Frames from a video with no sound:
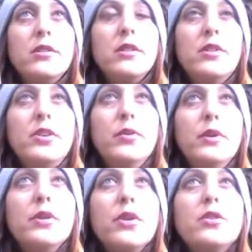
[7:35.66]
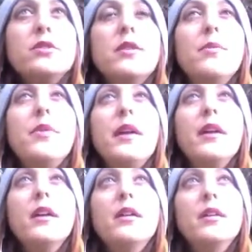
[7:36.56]
you would learn
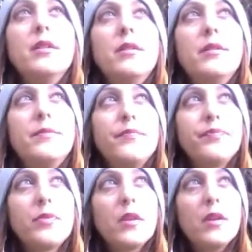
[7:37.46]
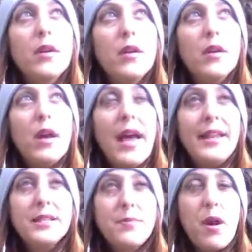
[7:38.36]
something, and
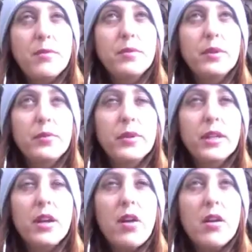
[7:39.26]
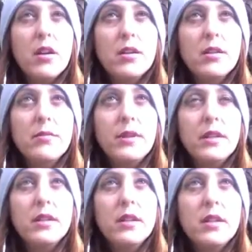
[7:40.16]
it's probably really hard. I
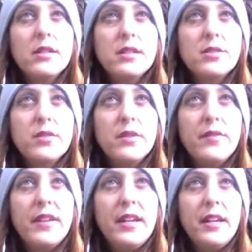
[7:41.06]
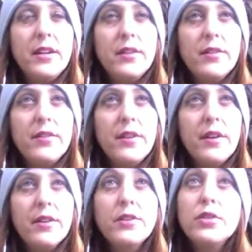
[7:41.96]
mean, to sort of hear
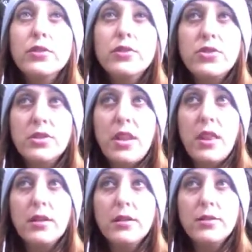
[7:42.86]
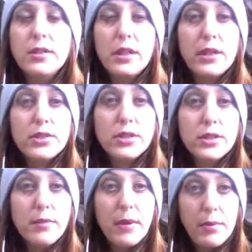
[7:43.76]
the delusions and the
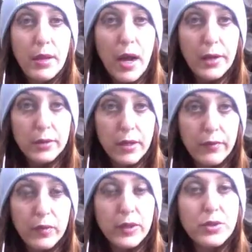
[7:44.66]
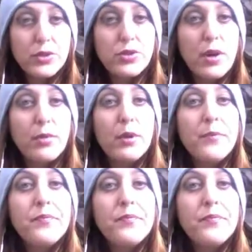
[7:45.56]
hallucinations that maybe got your loved one into trouble.